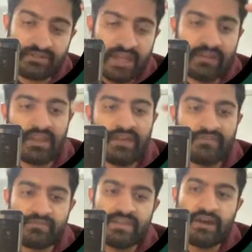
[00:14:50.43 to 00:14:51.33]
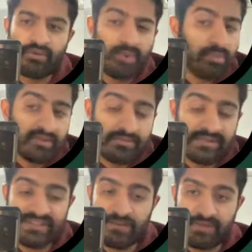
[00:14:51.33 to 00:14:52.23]
And for me, that would probably
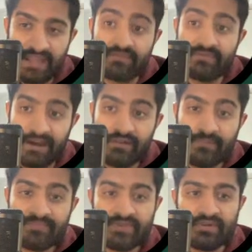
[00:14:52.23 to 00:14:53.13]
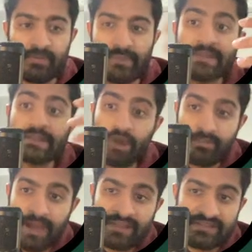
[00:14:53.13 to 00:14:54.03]
be someone like a Val or maybe a
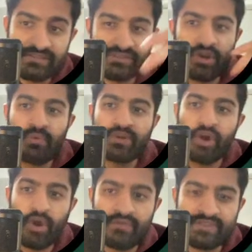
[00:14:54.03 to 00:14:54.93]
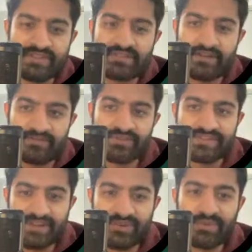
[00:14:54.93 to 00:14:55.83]
Lomax, because you don't want to overstuff your
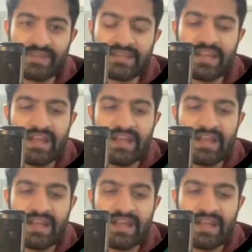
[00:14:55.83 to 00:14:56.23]
center wing